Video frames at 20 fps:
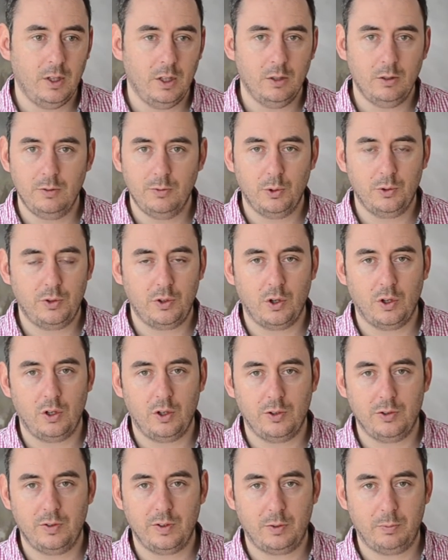We've also got
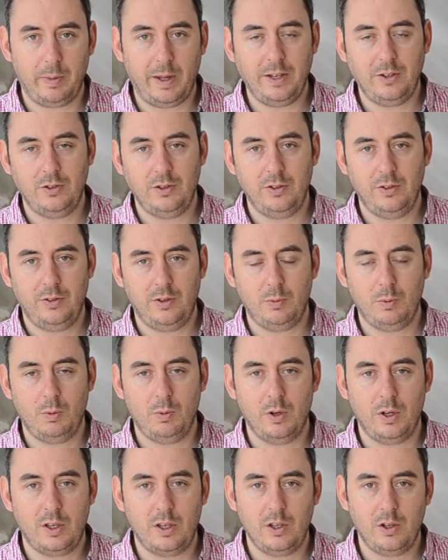lots of expansions that we're
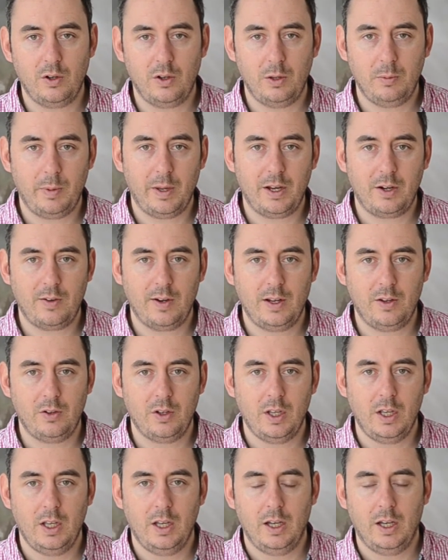working on in the background.
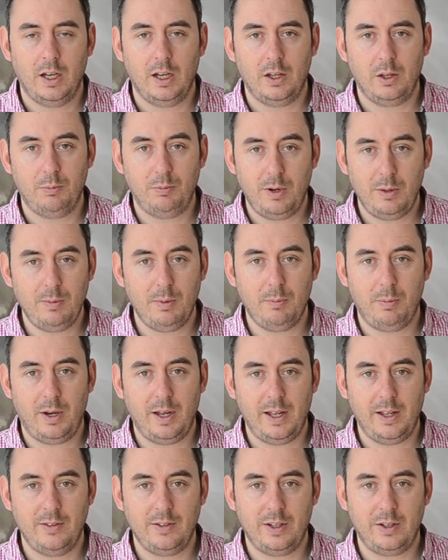The premium
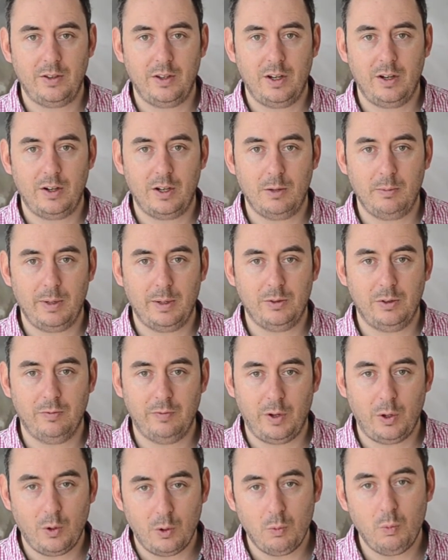players out there are going to be able to
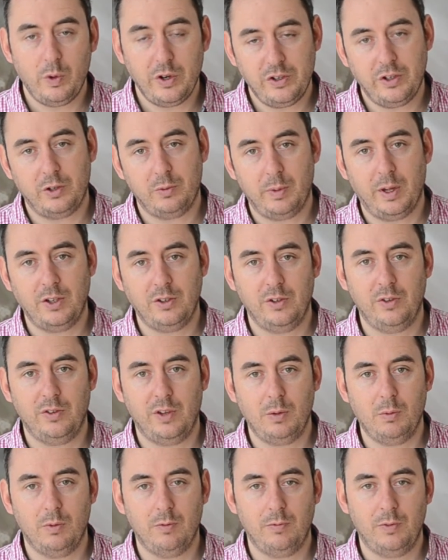vote on which expansions they
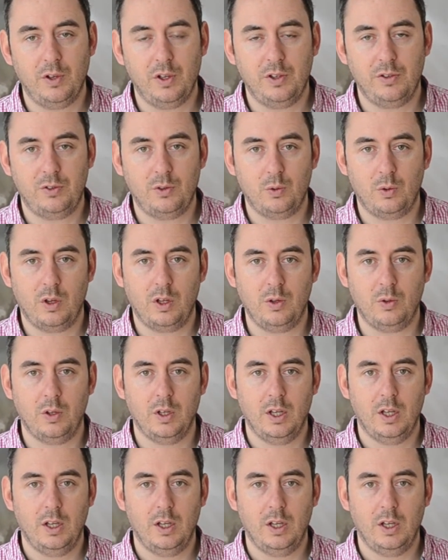want first, although